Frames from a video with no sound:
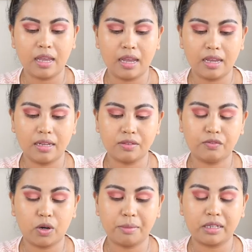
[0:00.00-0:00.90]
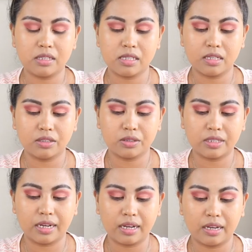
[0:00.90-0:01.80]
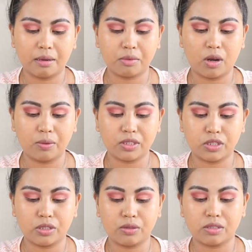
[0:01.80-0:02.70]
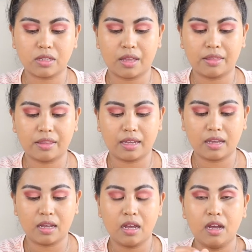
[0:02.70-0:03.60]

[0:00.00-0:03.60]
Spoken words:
And for my concealer today, I am going to use the